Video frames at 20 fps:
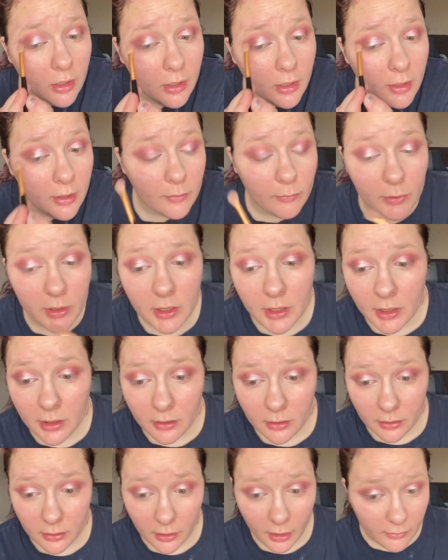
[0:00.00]
and we
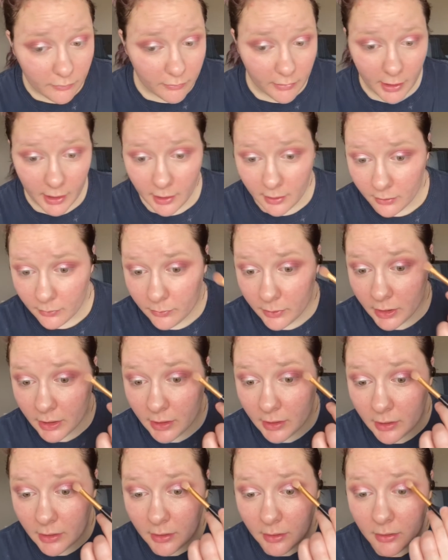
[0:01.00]
love that. We
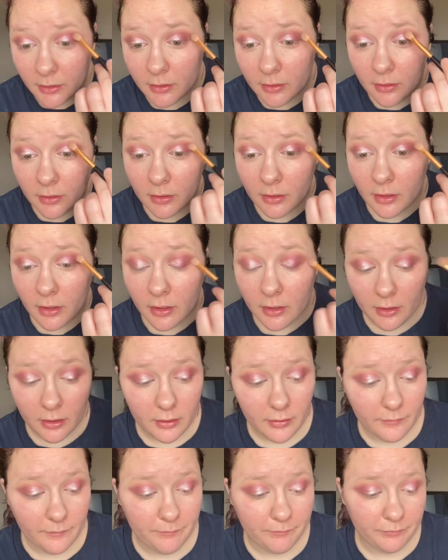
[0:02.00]

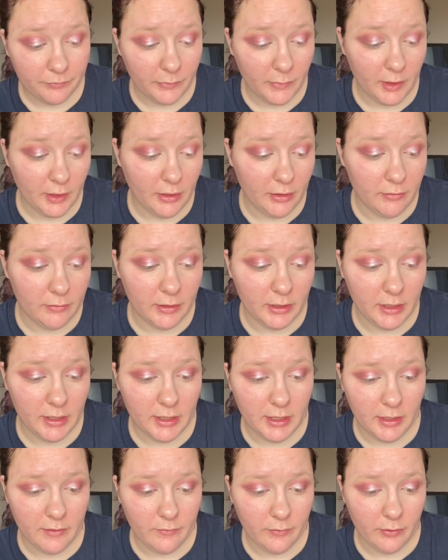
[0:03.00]
are really
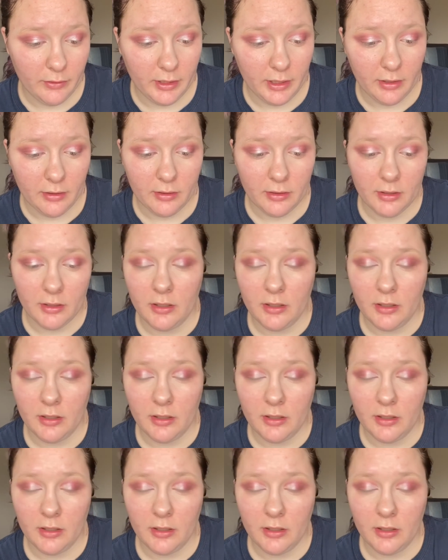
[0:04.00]
thankful that our